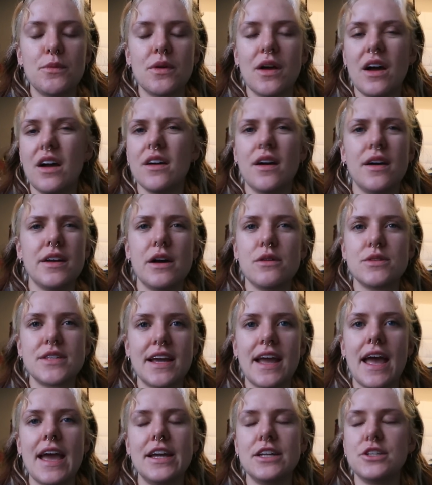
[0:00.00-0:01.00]
I know it's
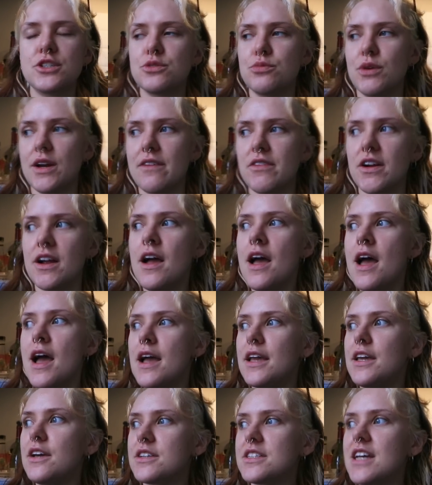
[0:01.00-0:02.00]
like H, whatever.
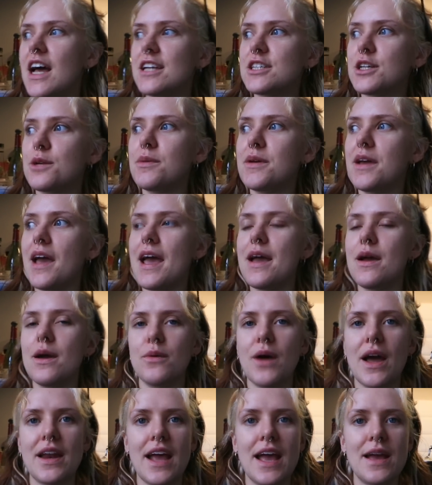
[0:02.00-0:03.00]
You can tell it's going to be
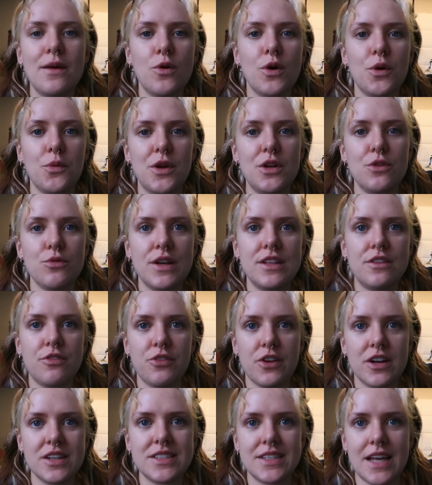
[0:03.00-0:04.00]
an A1 when you read the
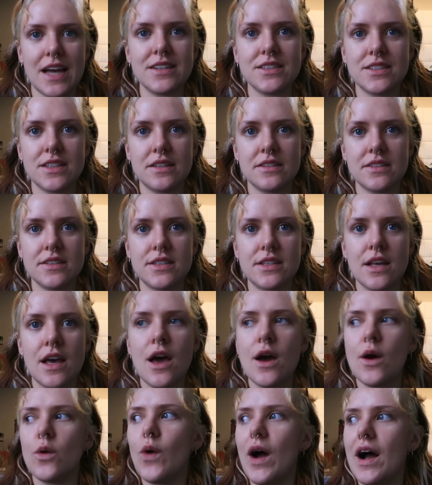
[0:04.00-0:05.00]
first sentence.
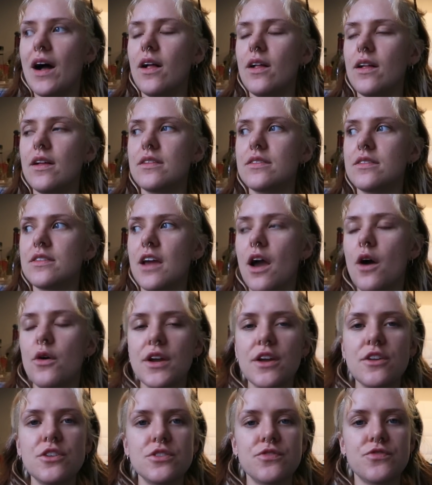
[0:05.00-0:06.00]
Well, the
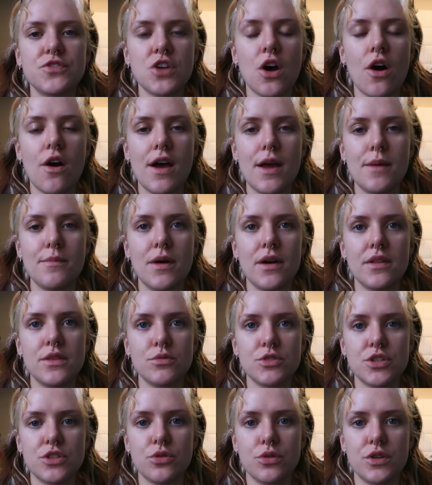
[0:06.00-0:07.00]
only time
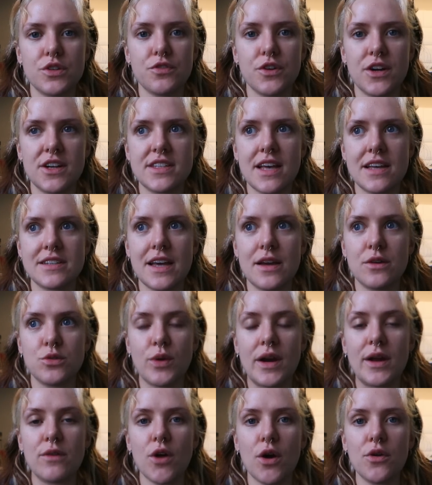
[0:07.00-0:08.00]
there was a tour de force essay was
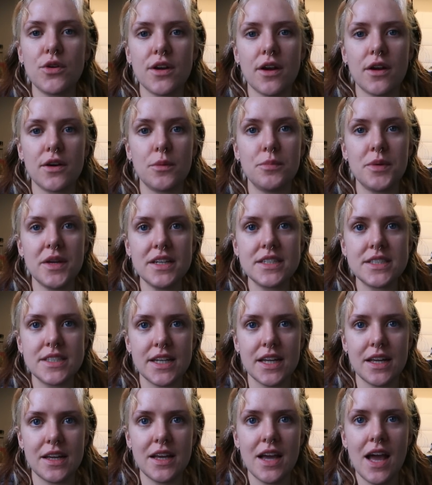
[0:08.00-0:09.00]
when I wrote it on
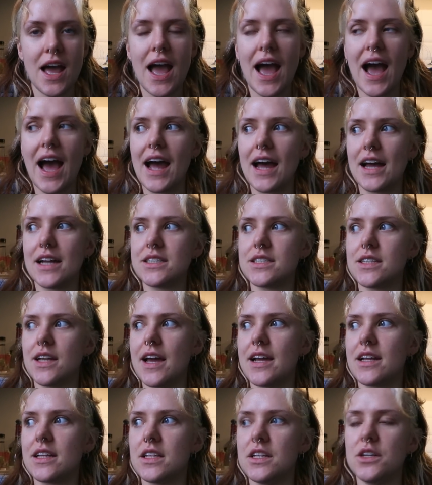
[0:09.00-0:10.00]
obesity and
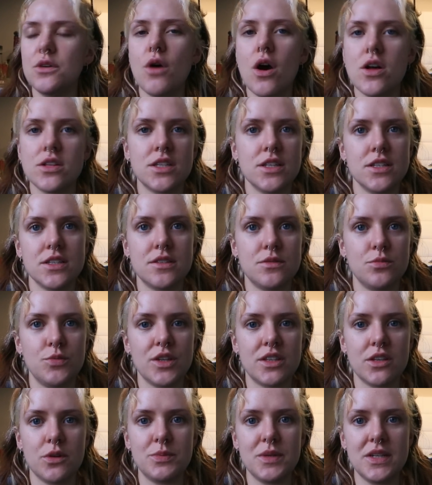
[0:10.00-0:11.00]
like the nuances
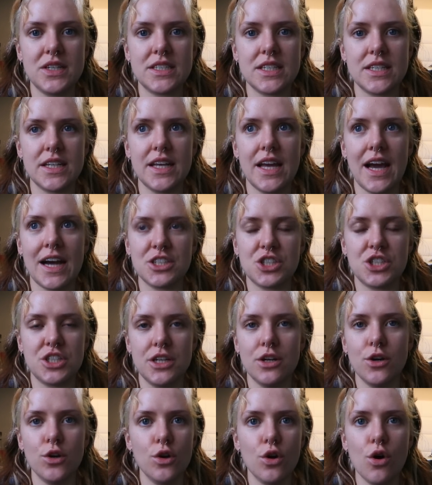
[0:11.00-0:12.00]
with obesity, and
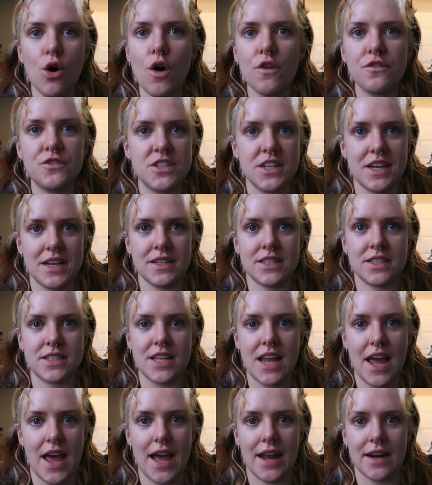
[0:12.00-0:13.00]
she loved it
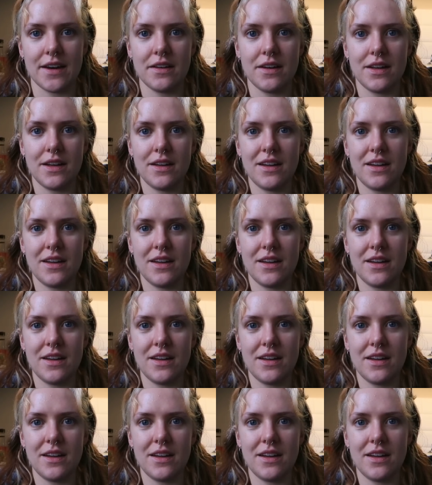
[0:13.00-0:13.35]
then.